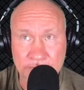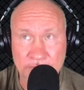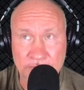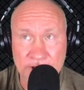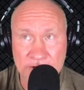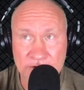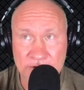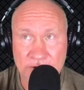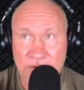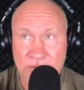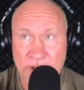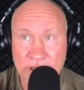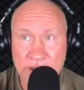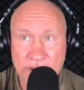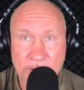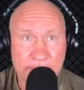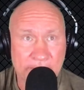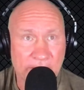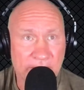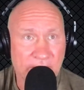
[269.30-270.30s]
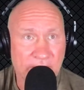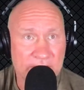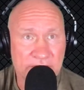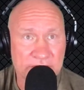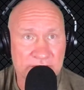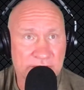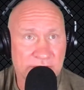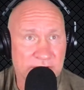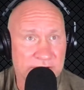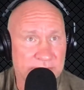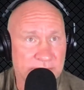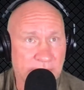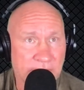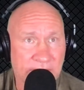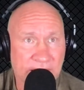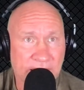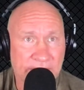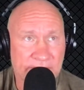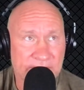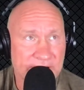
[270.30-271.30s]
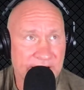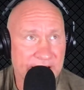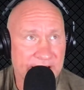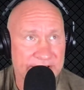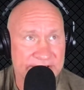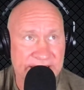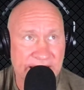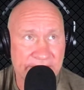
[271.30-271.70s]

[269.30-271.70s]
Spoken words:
So, but just one of those beloved guys.